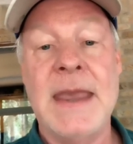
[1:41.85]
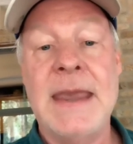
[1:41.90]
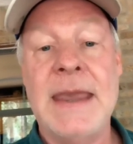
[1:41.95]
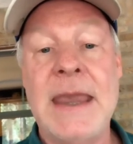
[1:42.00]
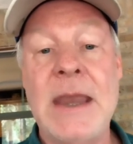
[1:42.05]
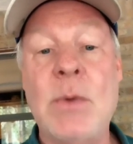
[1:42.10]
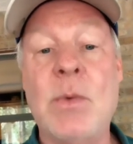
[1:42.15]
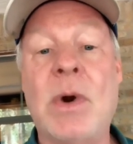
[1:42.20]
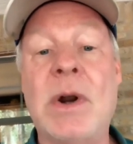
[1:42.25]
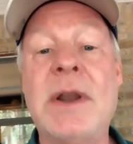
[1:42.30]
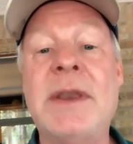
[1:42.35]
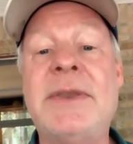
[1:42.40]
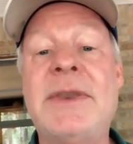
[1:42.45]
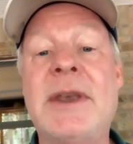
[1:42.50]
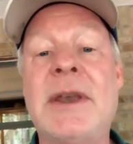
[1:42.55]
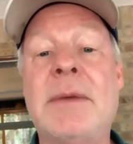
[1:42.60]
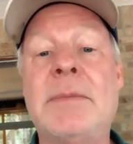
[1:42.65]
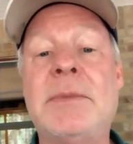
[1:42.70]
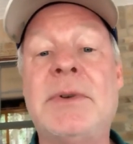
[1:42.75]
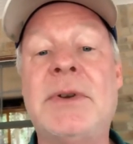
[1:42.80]
He wanted
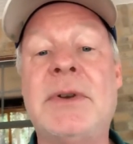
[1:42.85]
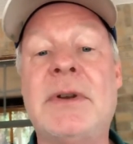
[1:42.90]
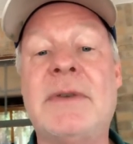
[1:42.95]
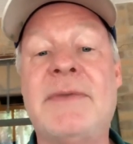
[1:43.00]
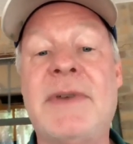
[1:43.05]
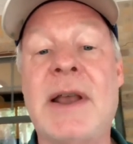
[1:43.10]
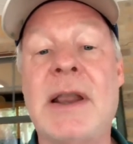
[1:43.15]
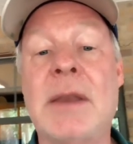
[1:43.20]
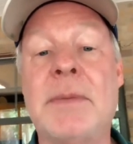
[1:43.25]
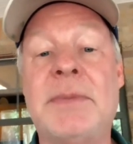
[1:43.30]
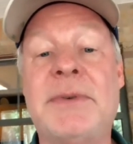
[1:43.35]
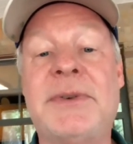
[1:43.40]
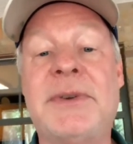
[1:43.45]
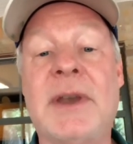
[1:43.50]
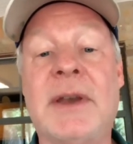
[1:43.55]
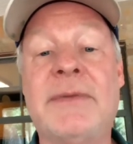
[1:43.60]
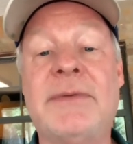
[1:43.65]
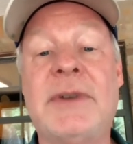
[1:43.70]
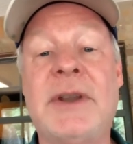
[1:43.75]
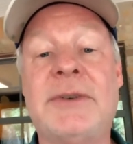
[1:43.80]
them to develop
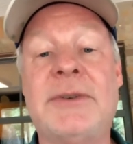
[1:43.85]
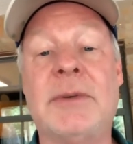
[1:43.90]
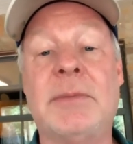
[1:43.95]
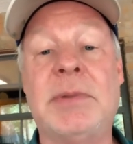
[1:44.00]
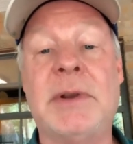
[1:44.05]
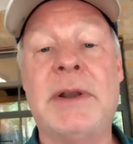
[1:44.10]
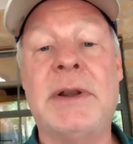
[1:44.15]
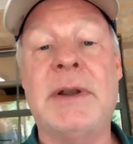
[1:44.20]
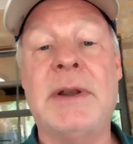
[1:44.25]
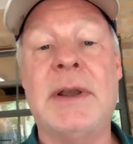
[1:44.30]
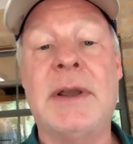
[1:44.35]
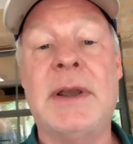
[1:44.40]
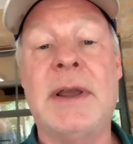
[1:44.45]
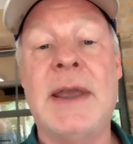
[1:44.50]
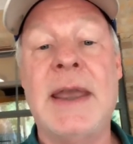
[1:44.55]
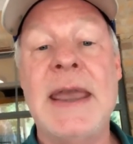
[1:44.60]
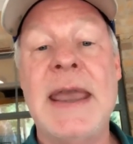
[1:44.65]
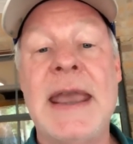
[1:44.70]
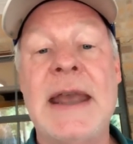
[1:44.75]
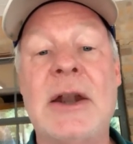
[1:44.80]
self-discipline
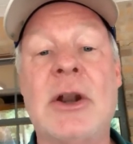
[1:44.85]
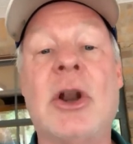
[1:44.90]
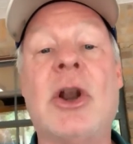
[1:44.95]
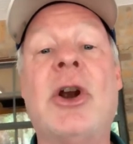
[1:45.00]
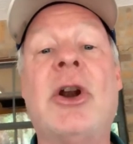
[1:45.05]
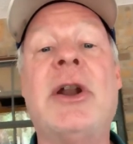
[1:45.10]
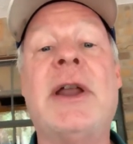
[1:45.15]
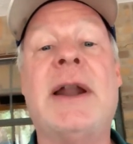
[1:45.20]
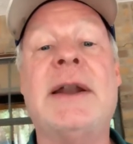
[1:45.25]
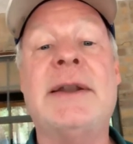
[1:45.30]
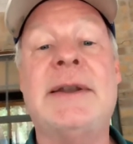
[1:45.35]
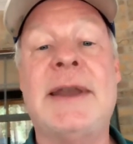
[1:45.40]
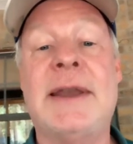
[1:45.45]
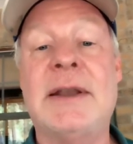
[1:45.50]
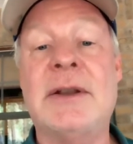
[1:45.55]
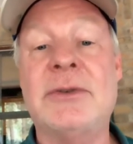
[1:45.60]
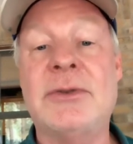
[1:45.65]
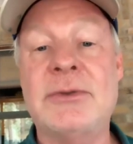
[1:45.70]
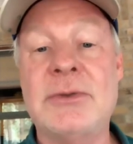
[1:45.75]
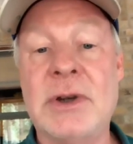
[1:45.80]
and learn how to
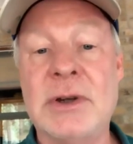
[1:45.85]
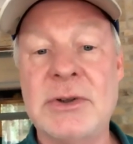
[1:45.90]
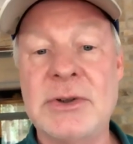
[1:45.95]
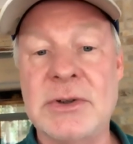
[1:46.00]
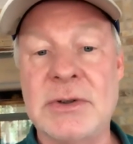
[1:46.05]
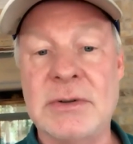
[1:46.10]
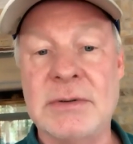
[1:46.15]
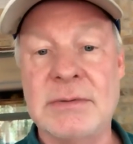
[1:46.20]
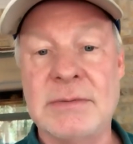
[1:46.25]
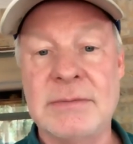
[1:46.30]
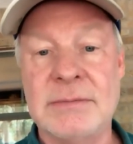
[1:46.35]
take instruction,